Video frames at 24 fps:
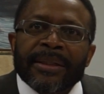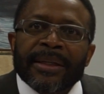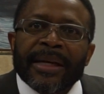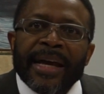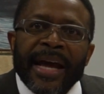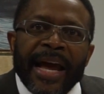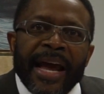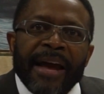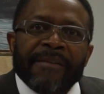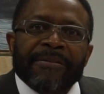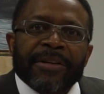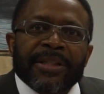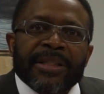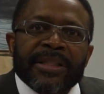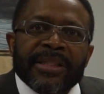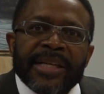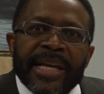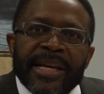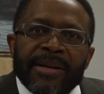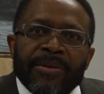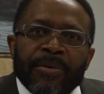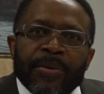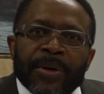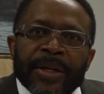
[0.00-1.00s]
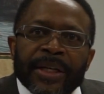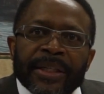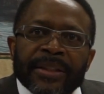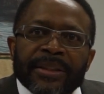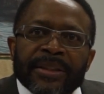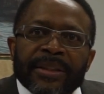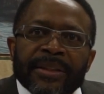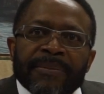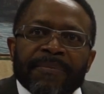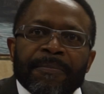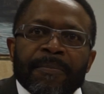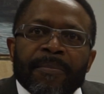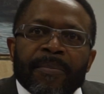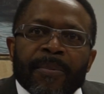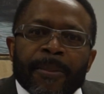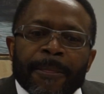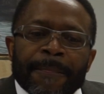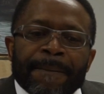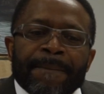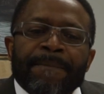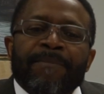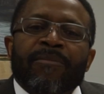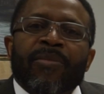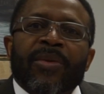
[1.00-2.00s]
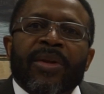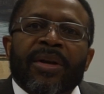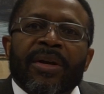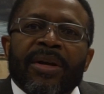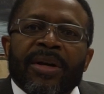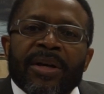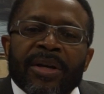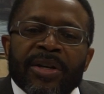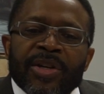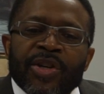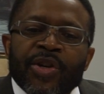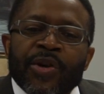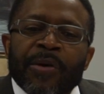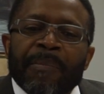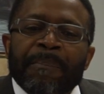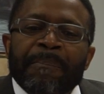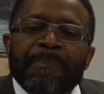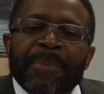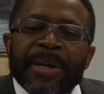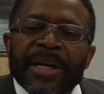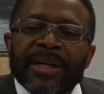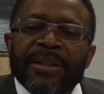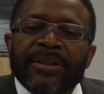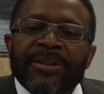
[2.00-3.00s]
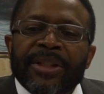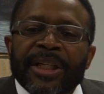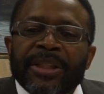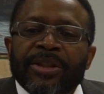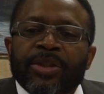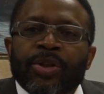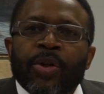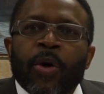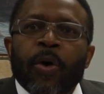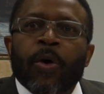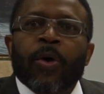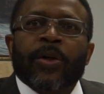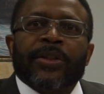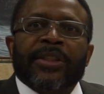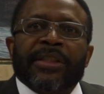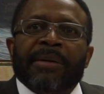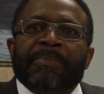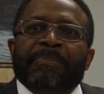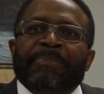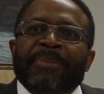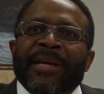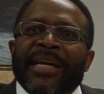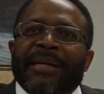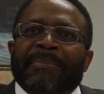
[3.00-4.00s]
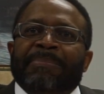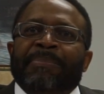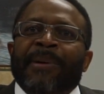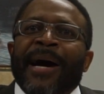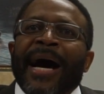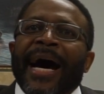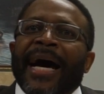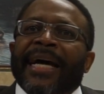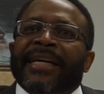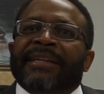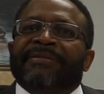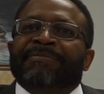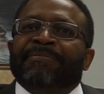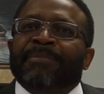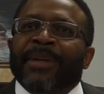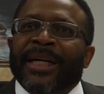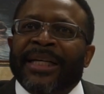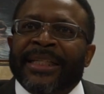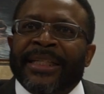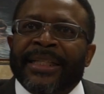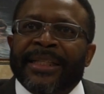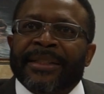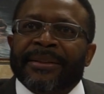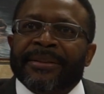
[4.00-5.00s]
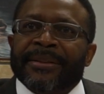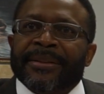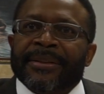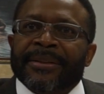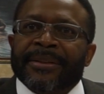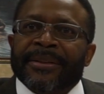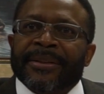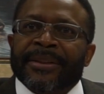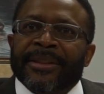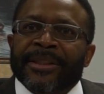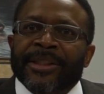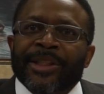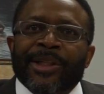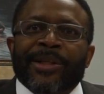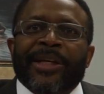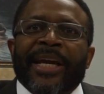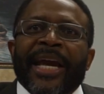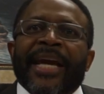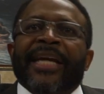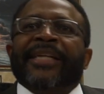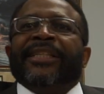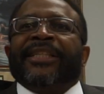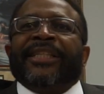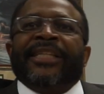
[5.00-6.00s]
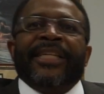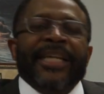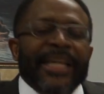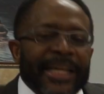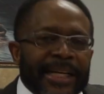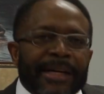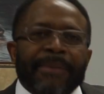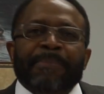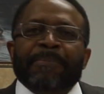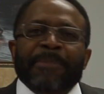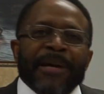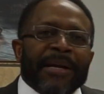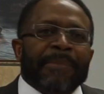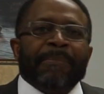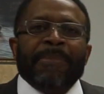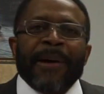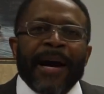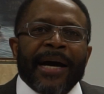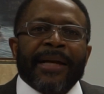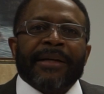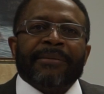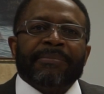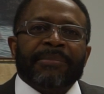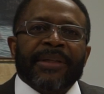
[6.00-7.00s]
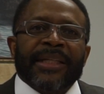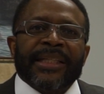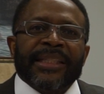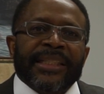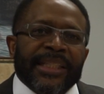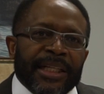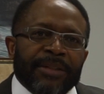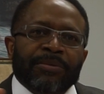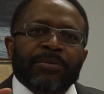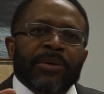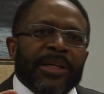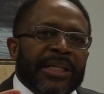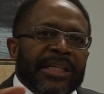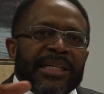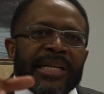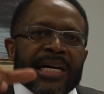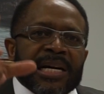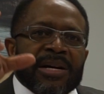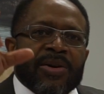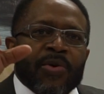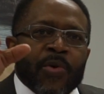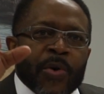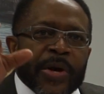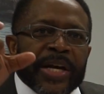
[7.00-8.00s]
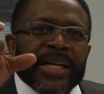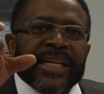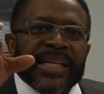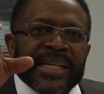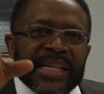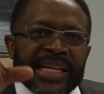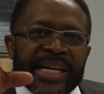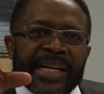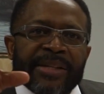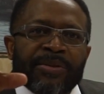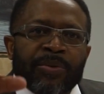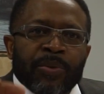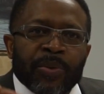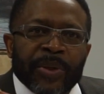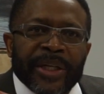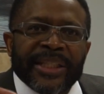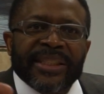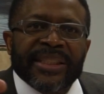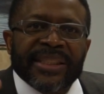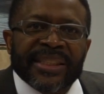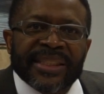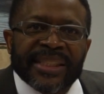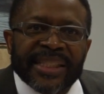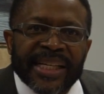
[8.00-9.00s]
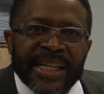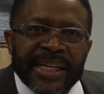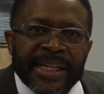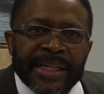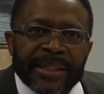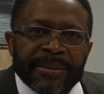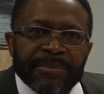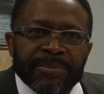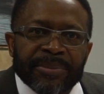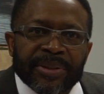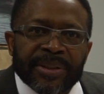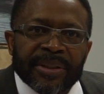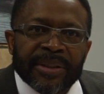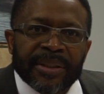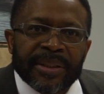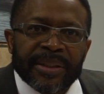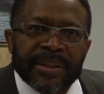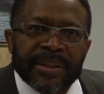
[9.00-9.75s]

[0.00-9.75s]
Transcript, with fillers: Have a sequence. You're building towards a big pot of money. You can't get a big pot of money. Get rid of the quick get rich schemes.